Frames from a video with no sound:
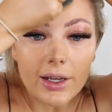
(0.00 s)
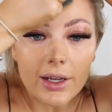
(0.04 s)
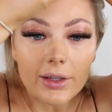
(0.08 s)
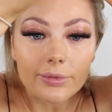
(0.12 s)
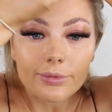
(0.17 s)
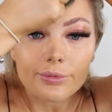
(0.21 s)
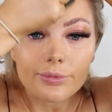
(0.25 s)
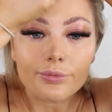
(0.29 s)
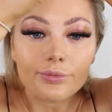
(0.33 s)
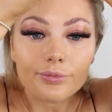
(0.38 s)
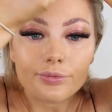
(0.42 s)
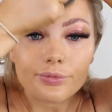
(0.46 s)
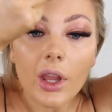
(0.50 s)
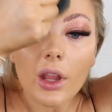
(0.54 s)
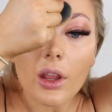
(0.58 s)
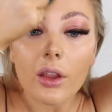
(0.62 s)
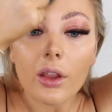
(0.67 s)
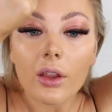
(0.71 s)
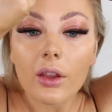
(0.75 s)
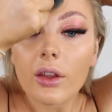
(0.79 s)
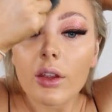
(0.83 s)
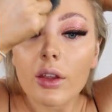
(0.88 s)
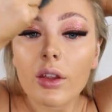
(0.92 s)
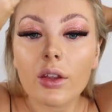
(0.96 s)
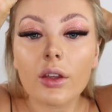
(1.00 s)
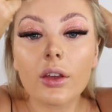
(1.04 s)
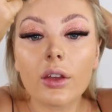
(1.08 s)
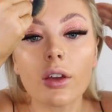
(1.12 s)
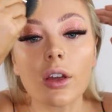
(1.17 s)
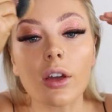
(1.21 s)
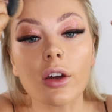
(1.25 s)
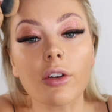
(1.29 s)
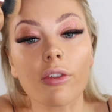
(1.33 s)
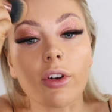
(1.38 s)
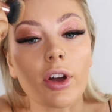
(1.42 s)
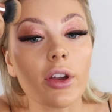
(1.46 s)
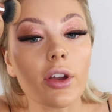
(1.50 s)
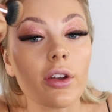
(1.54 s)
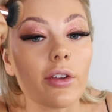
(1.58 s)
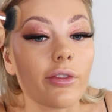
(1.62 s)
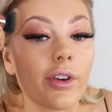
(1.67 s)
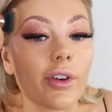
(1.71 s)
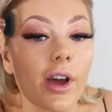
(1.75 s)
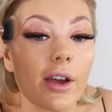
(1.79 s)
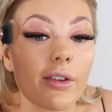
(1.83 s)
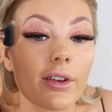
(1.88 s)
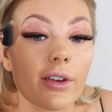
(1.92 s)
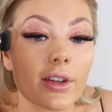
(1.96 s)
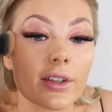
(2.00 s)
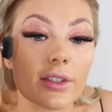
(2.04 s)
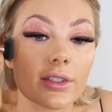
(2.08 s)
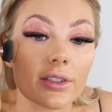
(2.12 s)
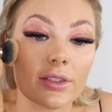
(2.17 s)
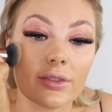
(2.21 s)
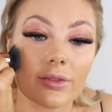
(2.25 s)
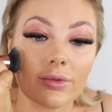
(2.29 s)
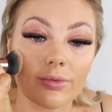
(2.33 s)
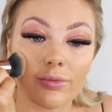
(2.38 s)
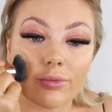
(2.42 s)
mean? Coronavirus.